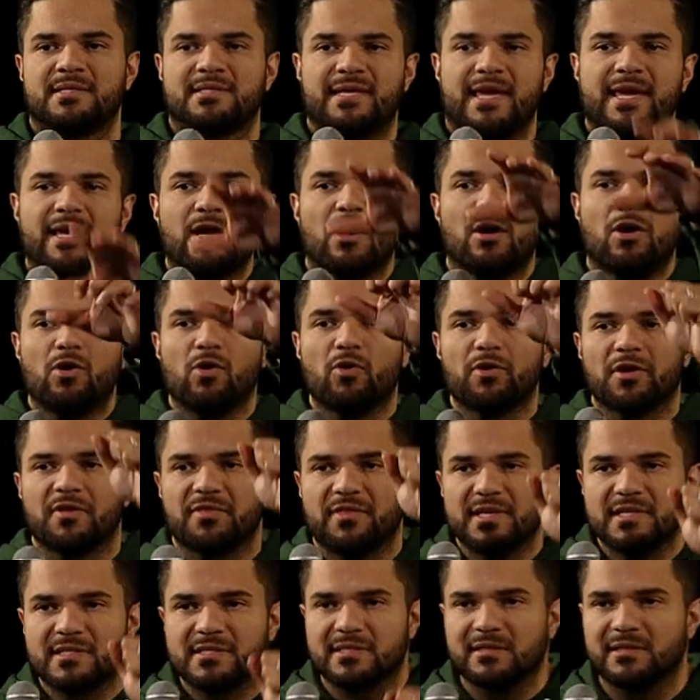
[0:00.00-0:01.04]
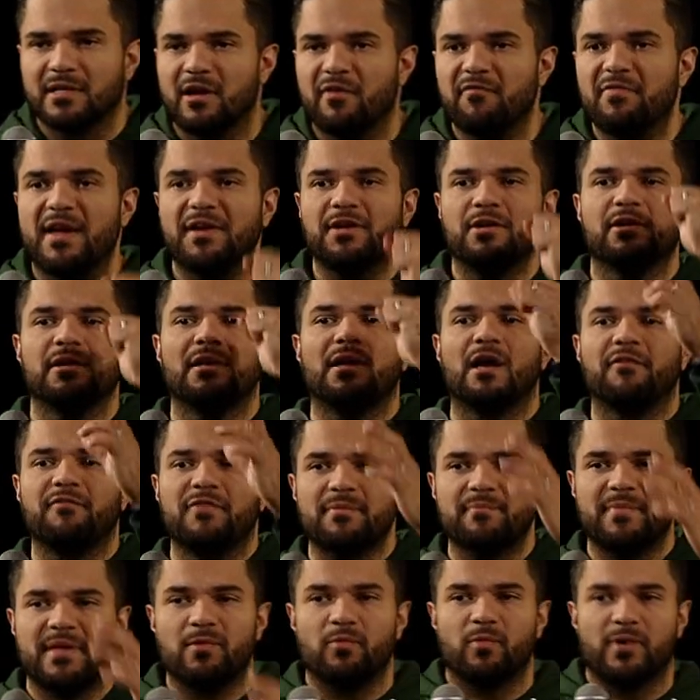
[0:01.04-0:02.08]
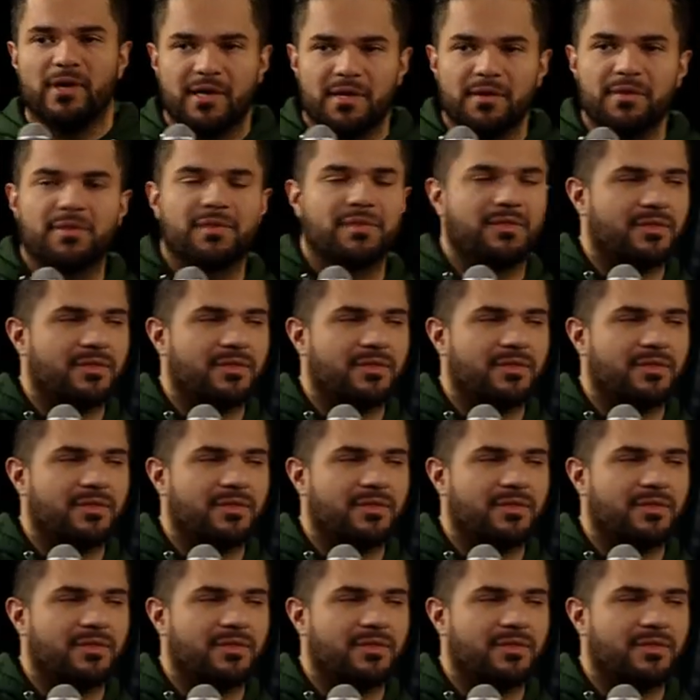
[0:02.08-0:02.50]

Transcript: Take a hold of this love that you're loving me with.